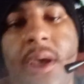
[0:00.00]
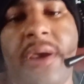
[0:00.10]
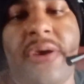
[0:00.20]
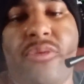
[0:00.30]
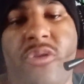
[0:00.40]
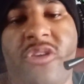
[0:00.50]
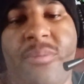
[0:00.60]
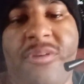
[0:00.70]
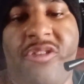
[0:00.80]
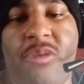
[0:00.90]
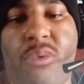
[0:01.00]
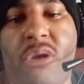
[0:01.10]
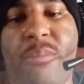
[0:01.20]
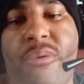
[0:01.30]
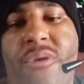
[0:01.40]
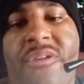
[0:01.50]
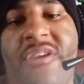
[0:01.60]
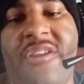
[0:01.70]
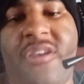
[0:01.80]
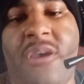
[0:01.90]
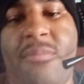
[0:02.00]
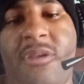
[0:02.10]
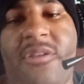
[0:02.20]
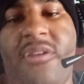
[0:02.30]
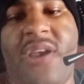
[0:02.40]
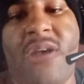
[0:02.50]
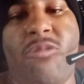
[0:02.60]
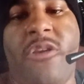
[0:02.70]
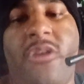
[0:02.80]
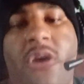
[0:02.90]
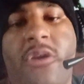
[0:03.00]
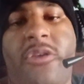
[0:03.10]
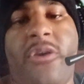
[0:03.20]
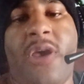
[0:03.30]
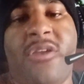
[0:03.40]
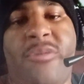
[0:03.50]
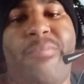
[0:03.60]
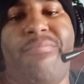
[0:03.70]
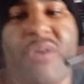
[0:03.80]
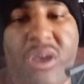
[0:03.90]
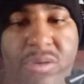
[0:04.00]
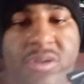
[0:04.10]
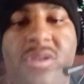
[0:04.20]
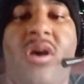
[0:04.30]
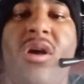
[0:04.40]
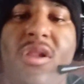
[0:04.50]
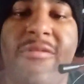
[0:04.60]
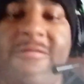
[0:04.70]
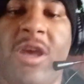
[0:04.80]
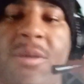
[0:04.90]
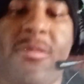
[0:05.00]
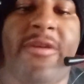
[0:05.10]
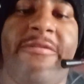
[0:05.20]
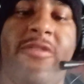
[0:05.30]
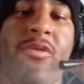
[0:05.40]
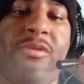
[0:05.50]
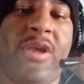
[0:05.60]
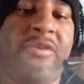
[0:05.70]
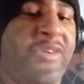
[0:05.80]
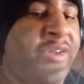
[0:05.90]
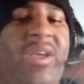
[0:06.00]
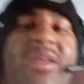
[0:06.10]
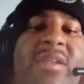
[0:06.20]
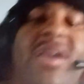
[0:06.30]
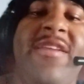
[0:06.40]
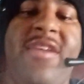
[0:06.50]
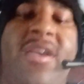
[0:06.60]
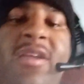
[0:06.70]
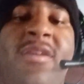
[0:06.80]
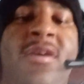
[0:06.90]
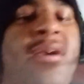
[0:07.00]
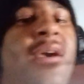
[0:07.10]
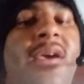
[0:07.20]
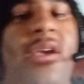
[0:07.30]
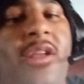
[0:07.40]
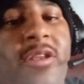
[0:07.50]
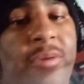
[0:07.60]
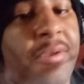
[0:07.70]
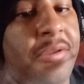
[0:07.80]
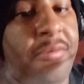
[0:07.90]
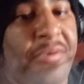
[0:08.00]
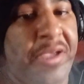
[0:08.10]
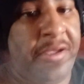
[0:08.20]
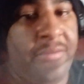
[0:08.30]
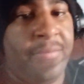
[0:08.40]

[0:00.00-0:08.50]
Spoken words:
Hey guys, what's up? It's your boy Broken T-tyme, and today I want to talk to you guys about the Hall of Fame of 2019 in WWE.